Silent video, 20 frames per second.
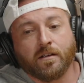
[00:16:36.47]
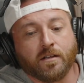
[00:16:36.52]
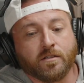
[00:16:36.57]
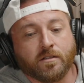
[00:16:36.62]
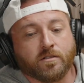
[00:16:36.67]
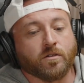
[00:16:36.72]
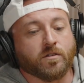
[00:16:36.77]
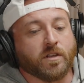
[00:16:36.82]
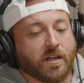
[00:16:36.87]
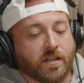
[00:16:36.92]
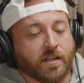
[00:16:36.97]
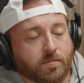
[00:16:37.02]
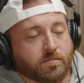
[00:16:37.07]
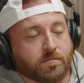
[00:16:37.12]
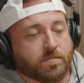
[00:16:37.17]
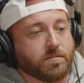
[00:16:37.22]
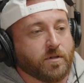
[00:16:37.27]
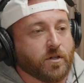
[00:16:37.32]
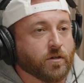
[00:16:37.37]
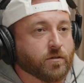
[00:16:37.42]
And so they end
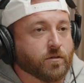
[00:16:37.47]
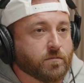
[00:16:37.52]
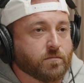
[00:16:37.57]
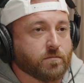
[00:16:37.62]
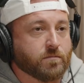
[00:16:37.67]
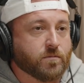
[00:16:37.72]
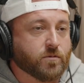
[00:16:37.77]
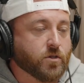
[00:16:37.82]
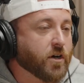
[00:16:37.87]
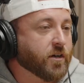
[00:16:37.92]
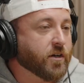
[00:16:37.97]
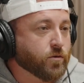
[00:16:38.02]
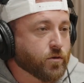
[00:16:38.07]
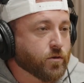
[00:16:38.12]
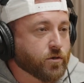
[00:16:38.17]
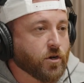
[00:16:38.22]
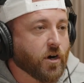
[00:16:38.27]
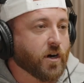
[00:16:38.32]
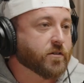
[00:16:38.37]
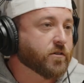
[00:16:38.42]
up, you know, talking to
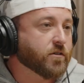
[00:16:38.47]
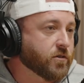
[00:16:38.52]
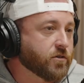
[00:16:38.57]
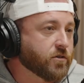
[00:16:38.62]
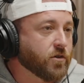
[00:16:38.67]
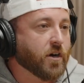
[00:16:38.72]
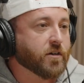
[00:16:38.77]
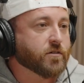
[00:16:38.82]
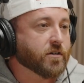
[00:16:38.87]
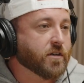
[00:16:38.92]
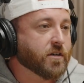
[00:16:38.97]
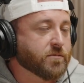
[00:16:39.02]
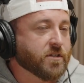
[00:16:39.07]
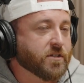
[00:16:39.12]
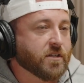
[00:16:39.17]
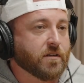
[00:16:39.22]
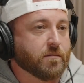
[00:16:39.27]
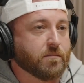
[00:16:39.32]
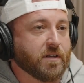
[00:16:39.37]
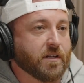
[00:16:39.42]
a doctor. The doctor
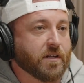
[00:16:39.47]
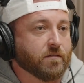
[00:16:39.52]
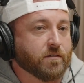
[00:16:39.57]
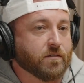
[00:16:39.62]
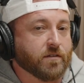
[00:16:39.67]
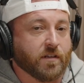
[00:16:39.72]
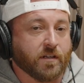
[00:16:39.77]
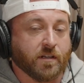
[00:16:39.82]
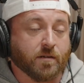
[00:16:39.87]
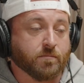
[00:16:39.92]
comes into me and everything.